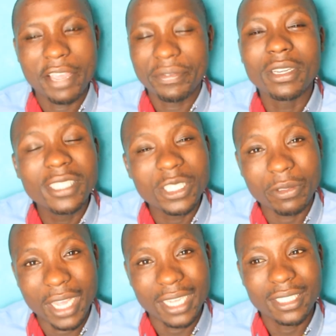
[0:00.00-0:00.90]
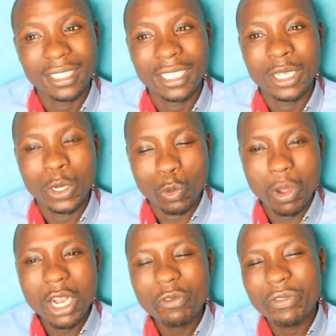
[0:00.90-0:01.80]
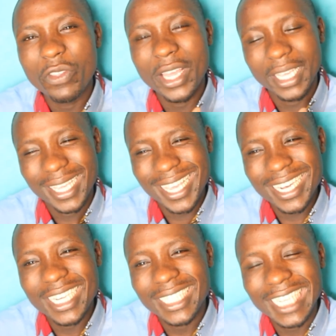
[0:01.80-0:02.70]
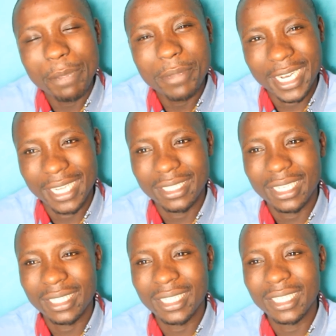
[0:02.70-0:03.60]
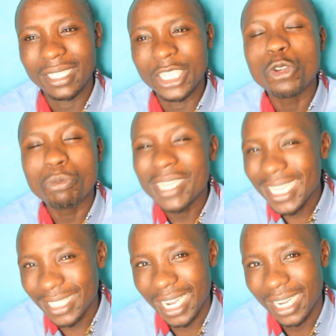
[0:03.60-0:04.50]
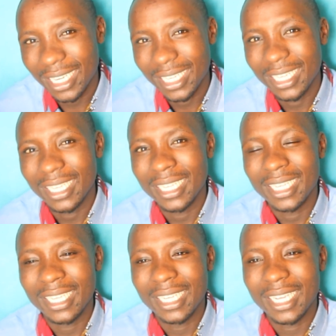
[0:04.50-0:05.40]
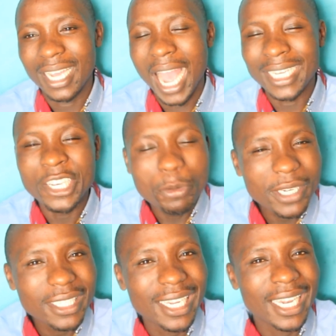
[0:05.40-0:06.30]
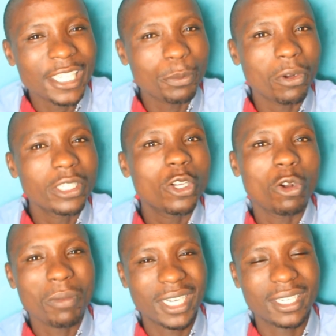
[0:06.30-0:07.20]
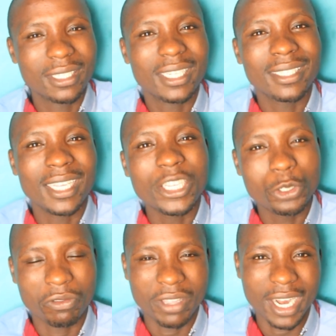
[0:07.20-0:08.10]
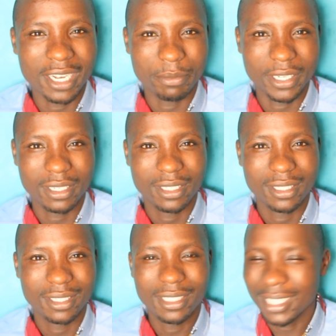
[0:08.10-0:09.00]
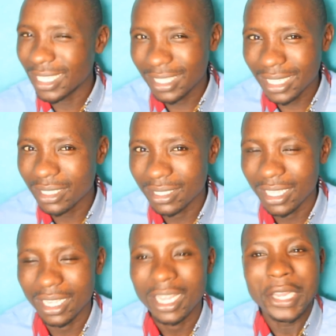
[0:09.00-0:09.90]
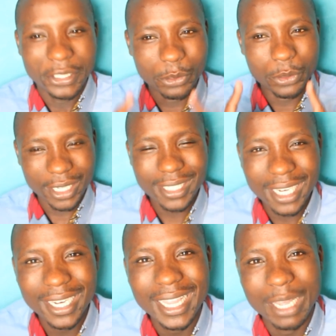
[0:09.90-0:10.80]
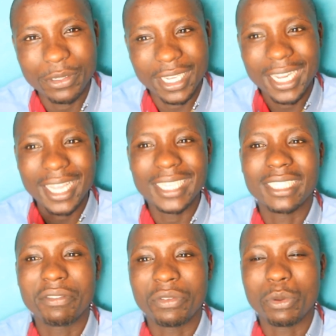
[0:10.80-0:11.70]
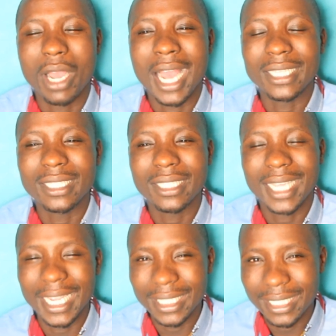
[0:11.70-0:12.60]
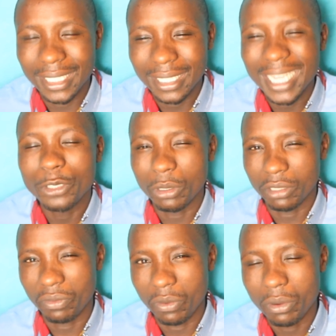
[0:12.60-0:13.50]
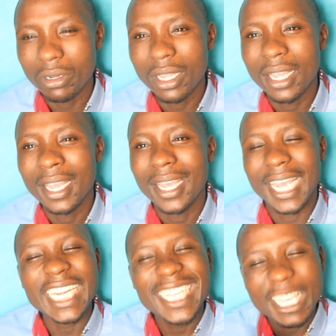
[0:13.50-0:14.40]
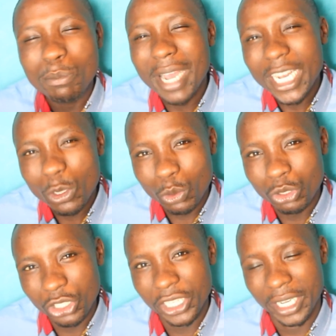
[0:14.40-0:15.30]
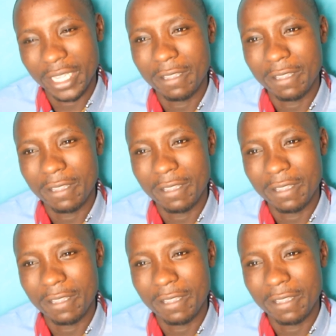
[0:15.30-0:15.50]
you listen to that, one of the key determinant, the denominator, a denominator in his political matrix is the issue of the running mate. That is there. So yesterday there was another interview at K24, and Kimani Ngunjiri,